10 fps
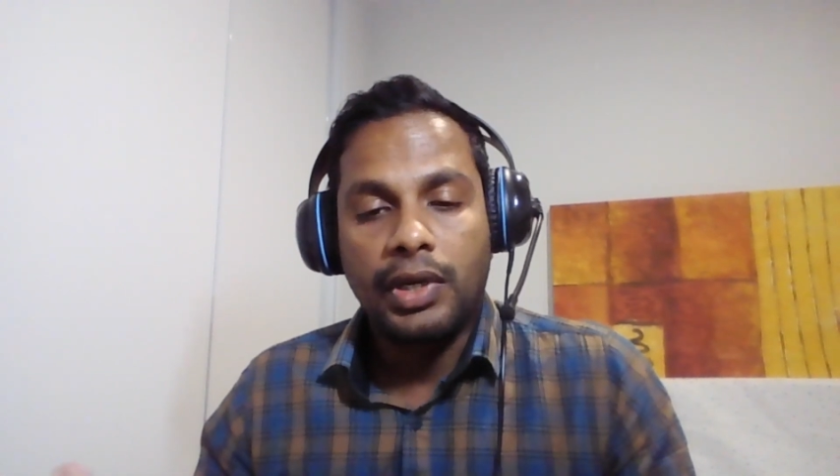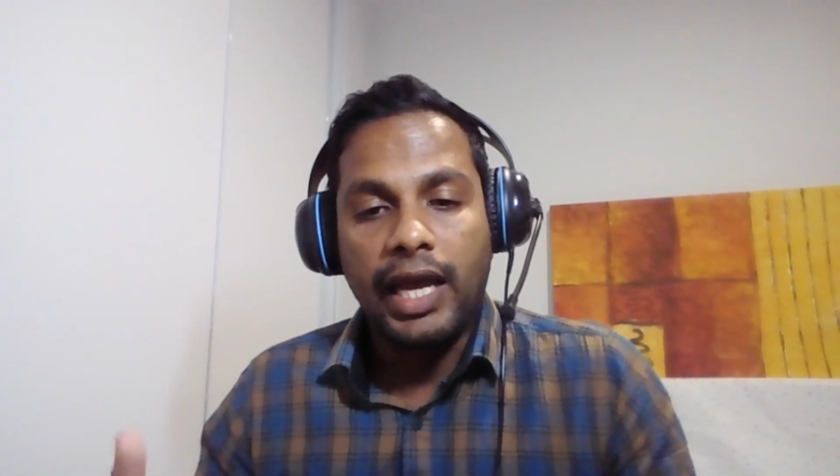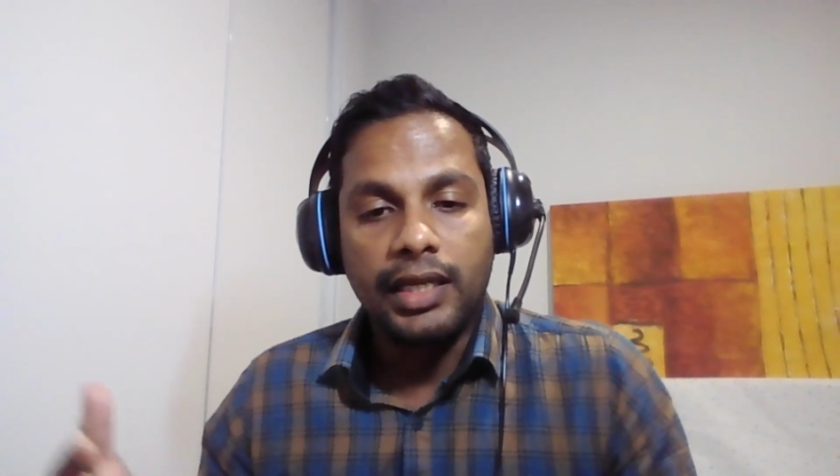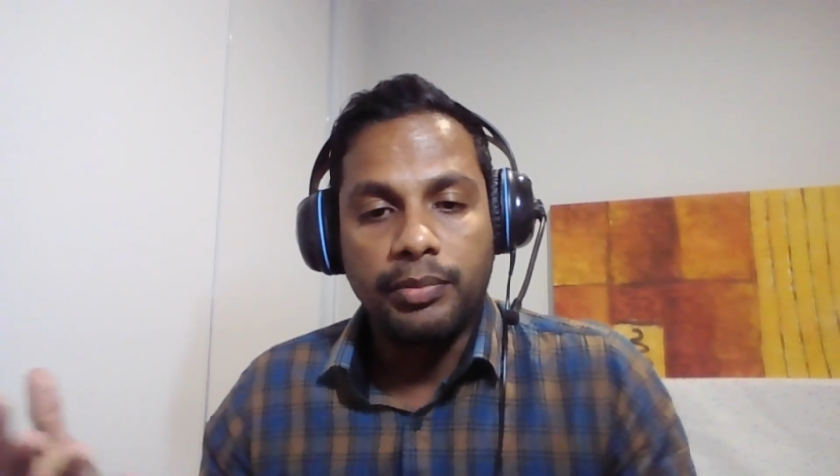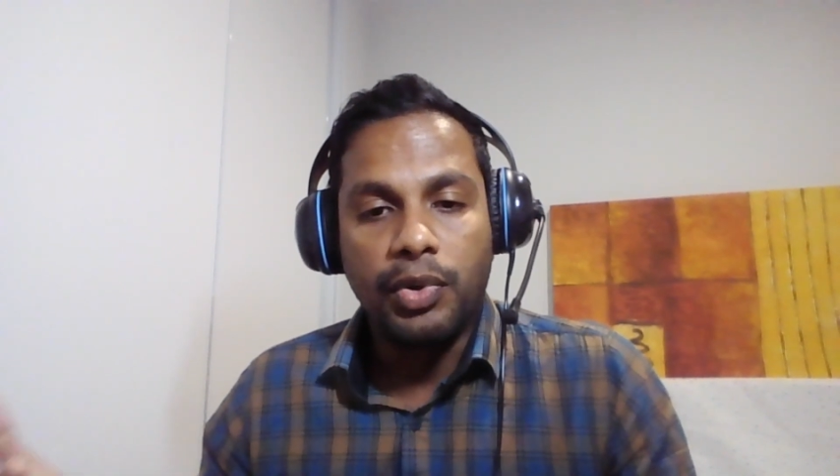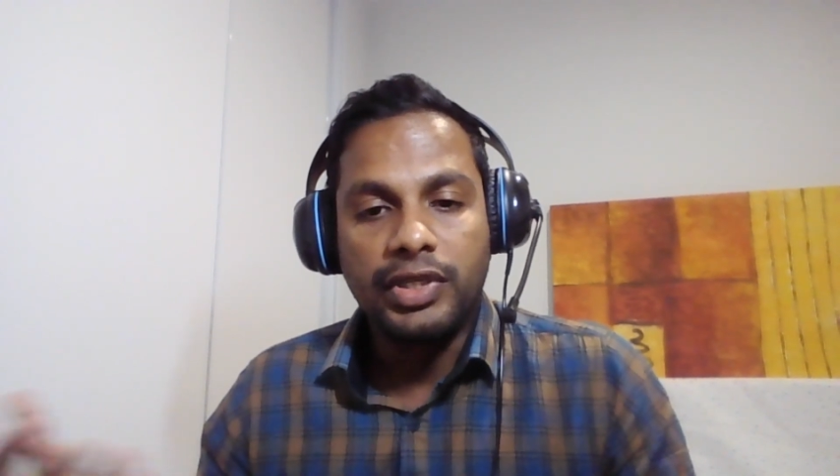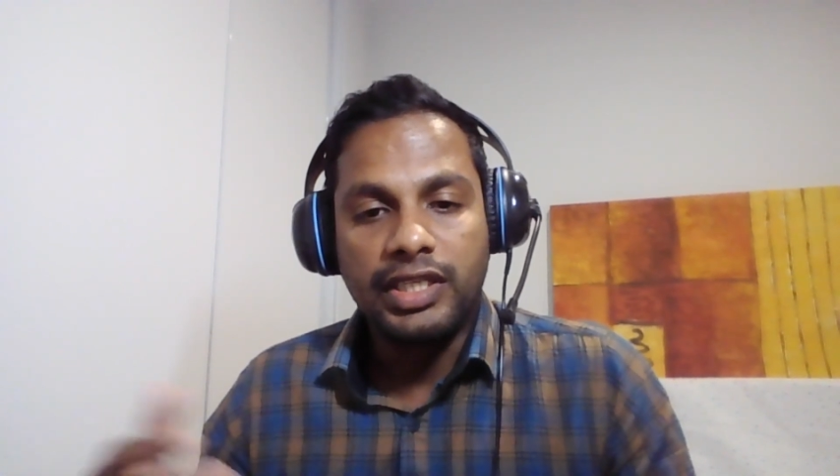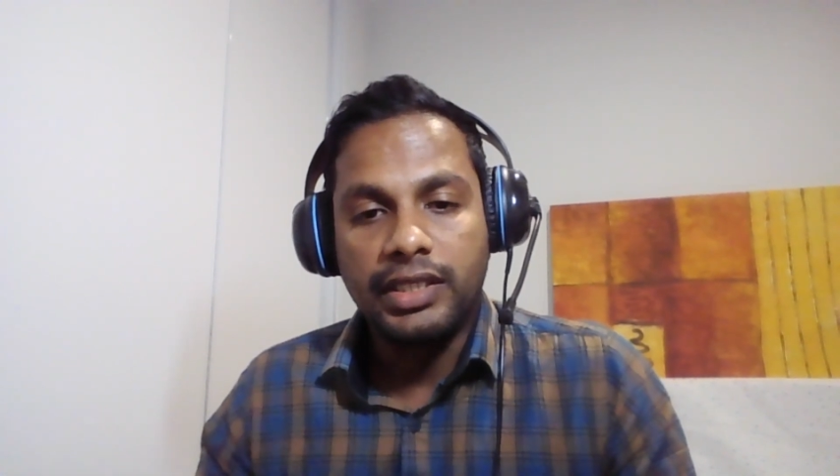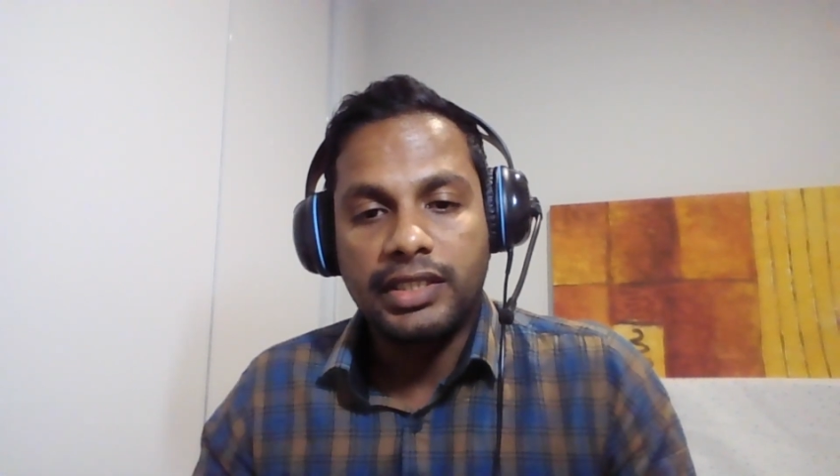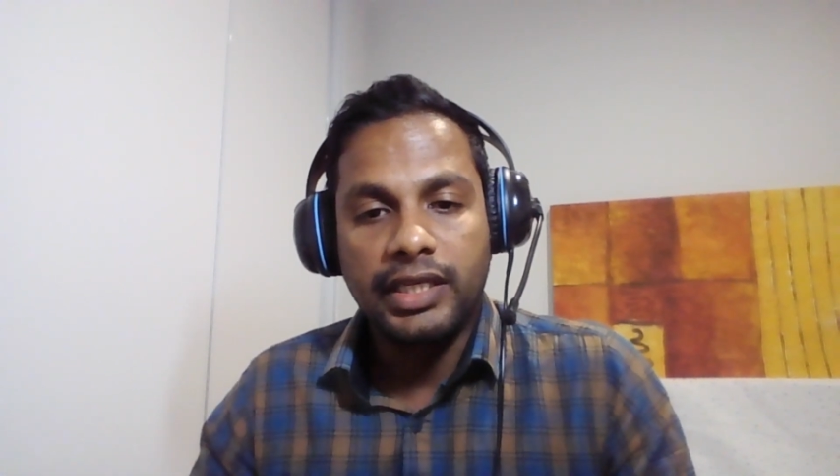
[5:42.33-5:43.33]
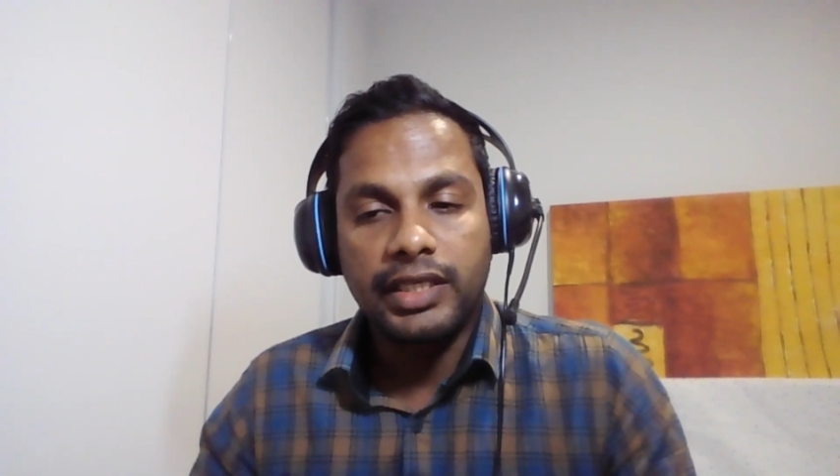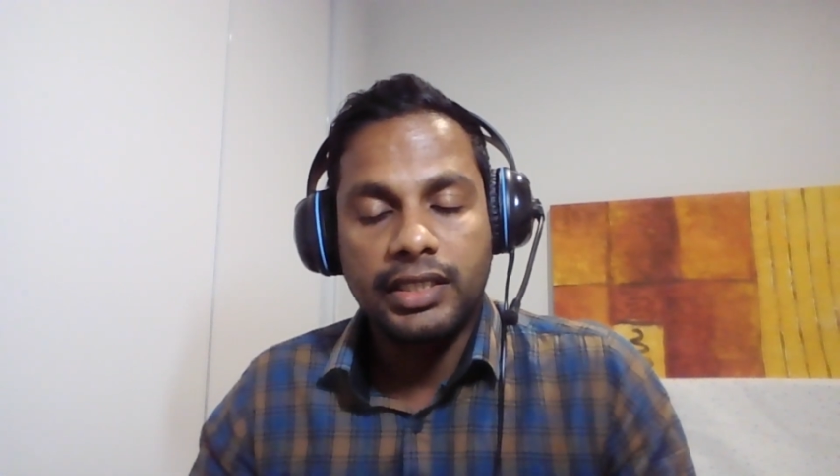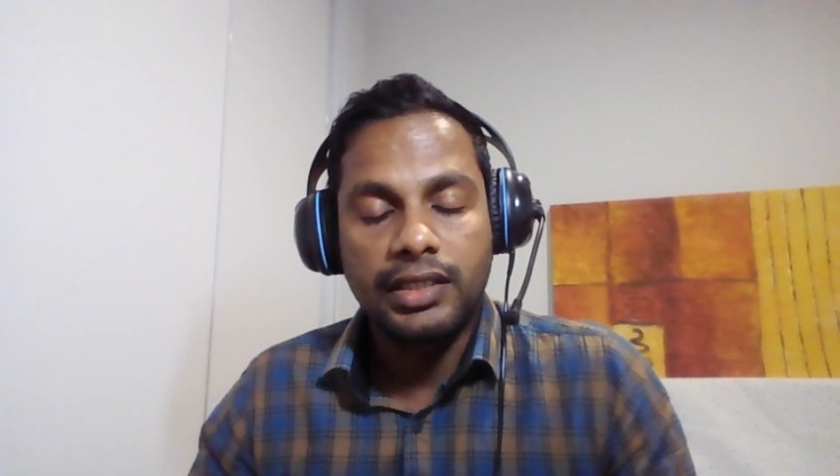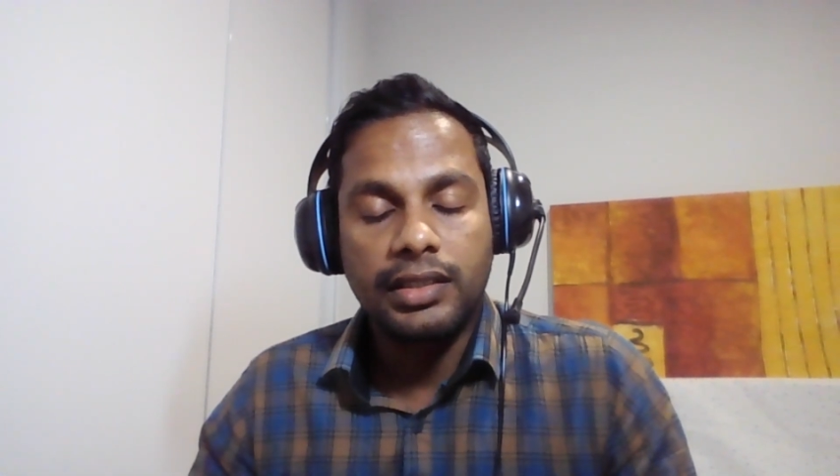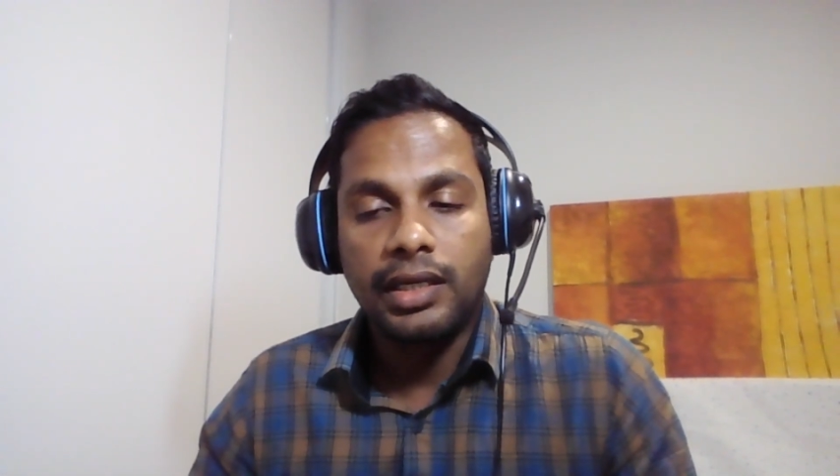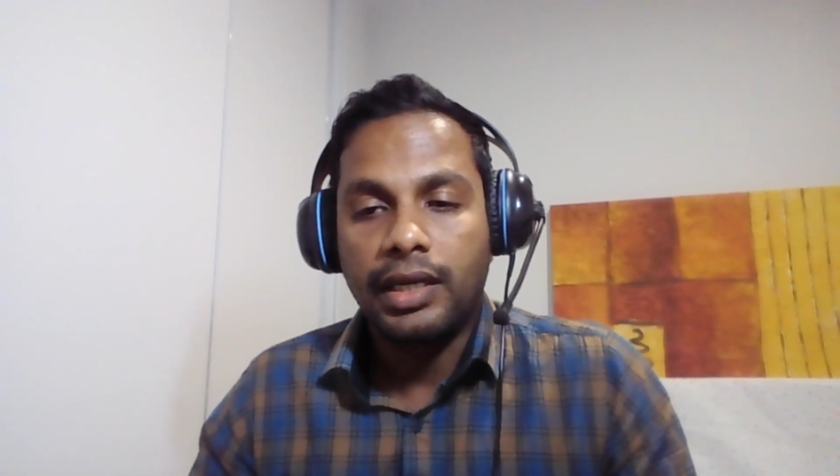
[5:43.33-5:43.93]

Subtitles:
and polysilicon